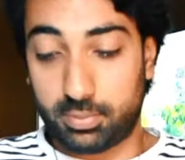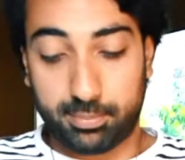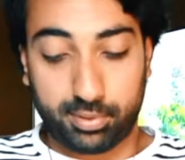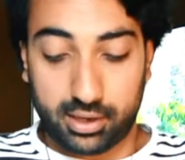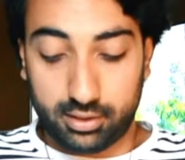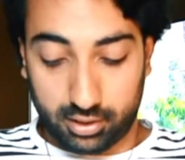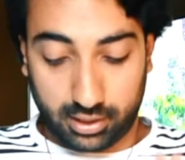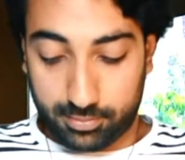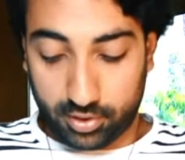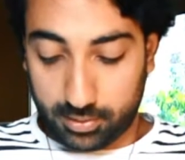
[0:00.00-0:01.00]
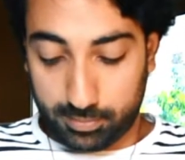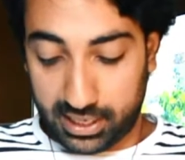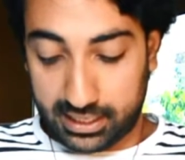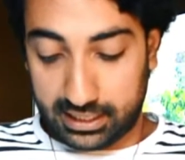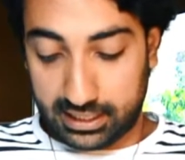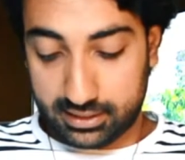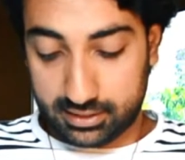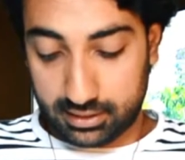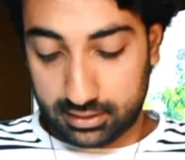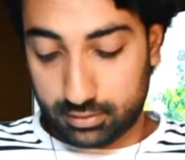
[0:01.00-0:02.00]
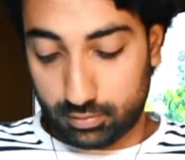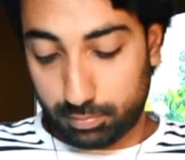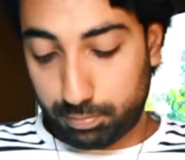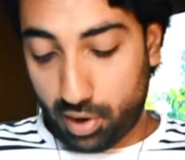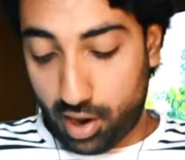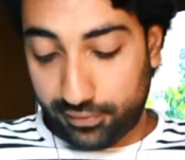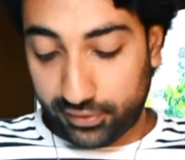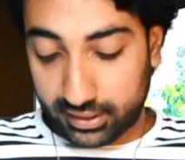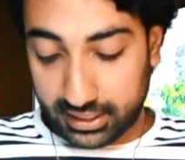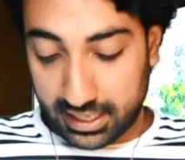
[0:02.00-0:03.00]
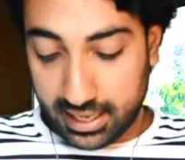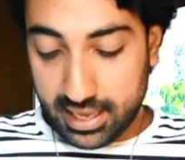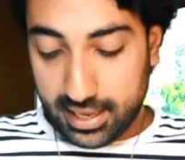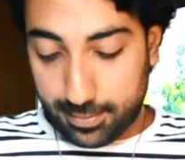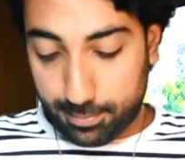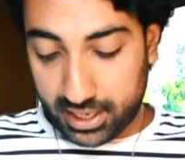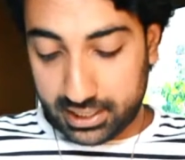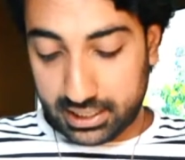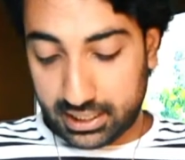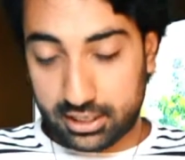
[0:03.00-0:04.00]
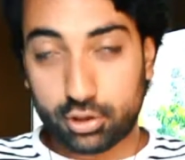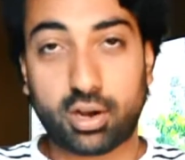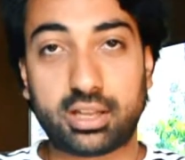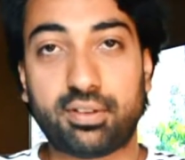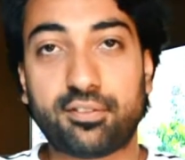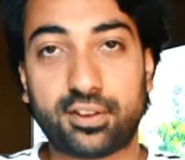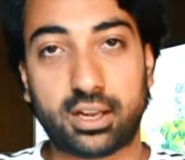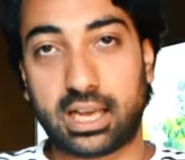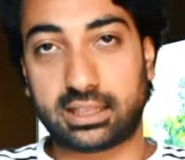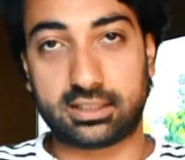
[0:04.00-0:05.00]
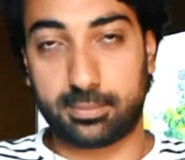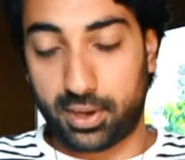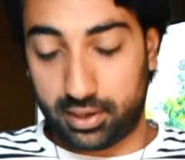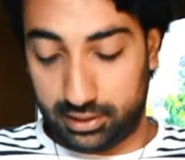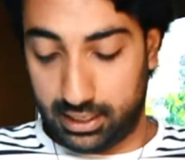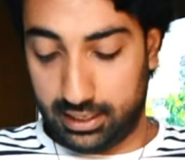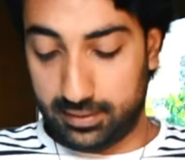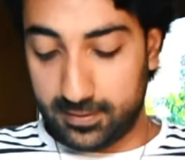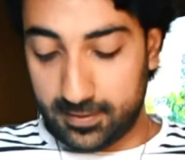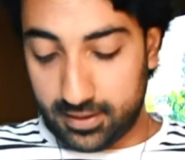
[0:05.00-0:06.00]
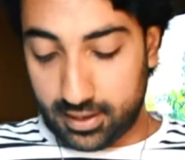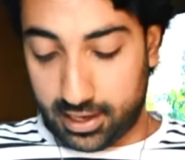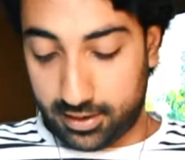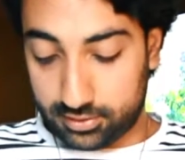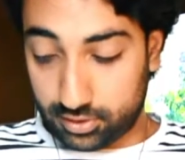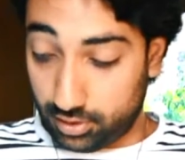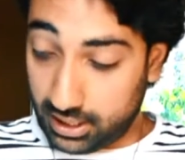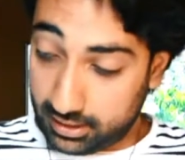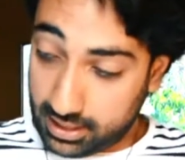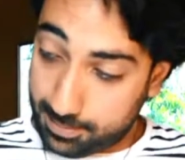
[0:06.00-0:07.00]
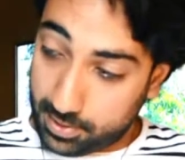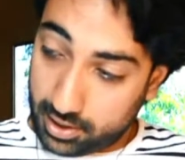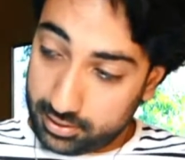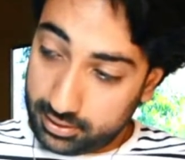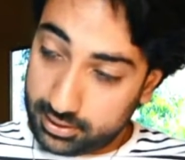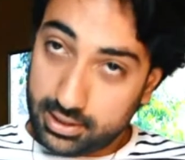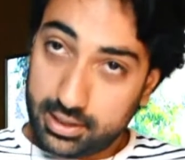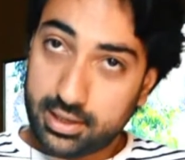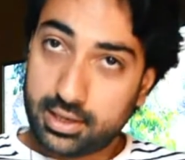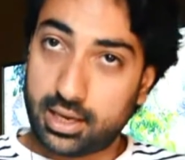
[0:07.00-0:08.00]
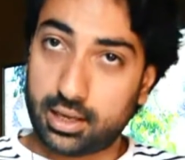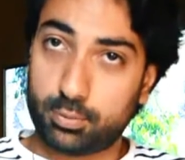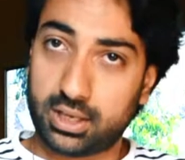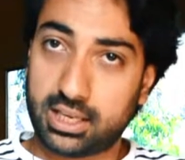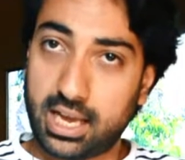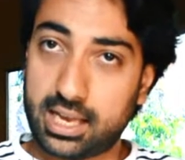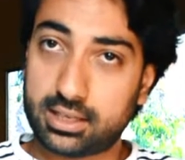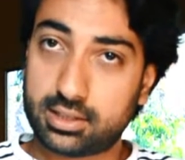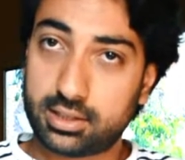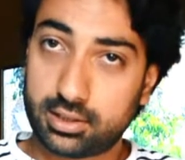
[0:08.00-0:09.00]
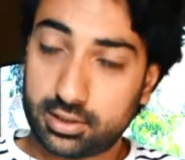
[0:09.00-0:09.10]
bit, but look, I'm not complaining. It's perfectly embedded in there. You can't even feel like there's a button there. So hit that button and we get